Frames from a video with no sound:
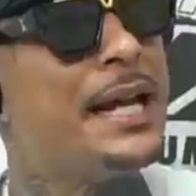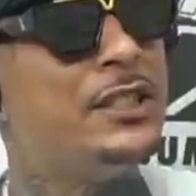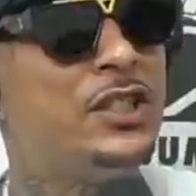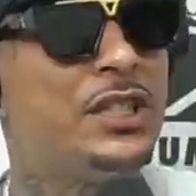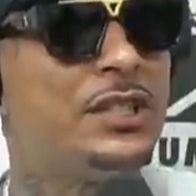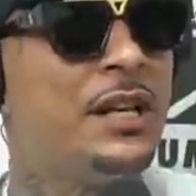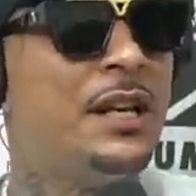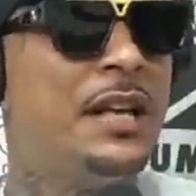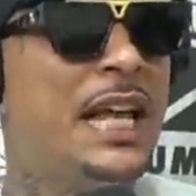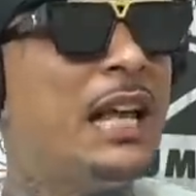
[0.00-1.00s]
And just
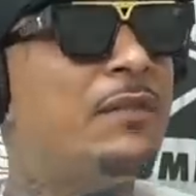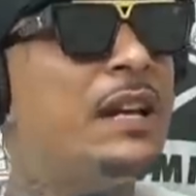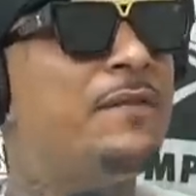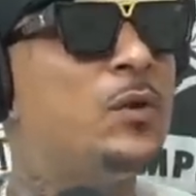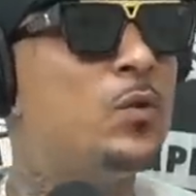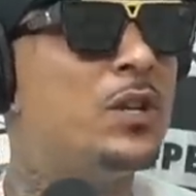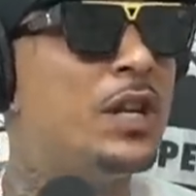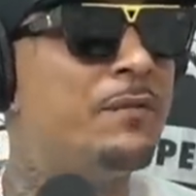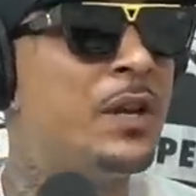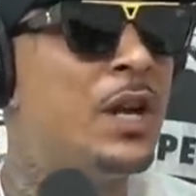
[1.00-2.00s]
even if you,
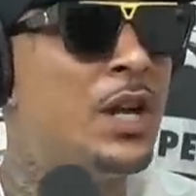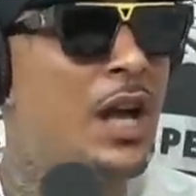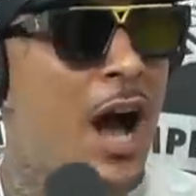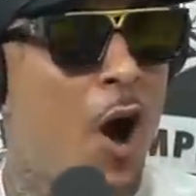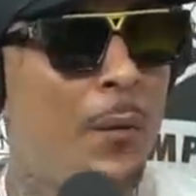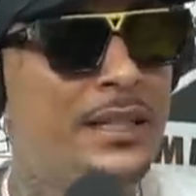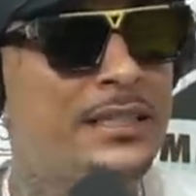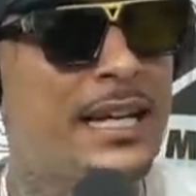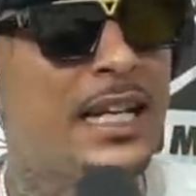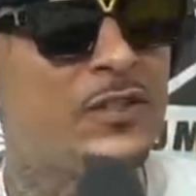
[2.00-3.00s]
if, I always
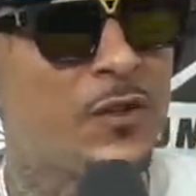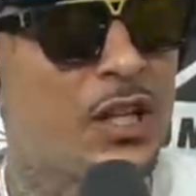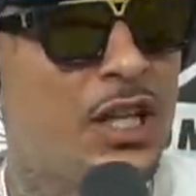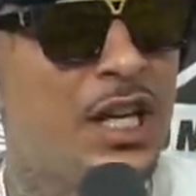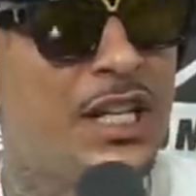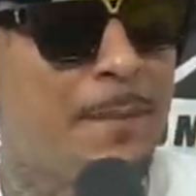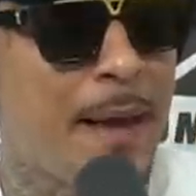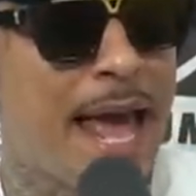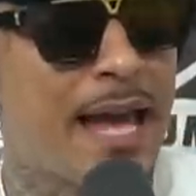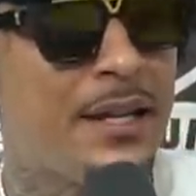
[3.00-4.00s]
say this for the good and the
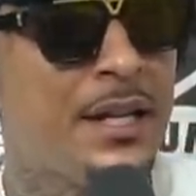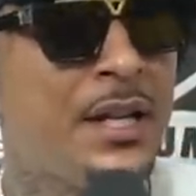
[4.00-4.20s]
bad,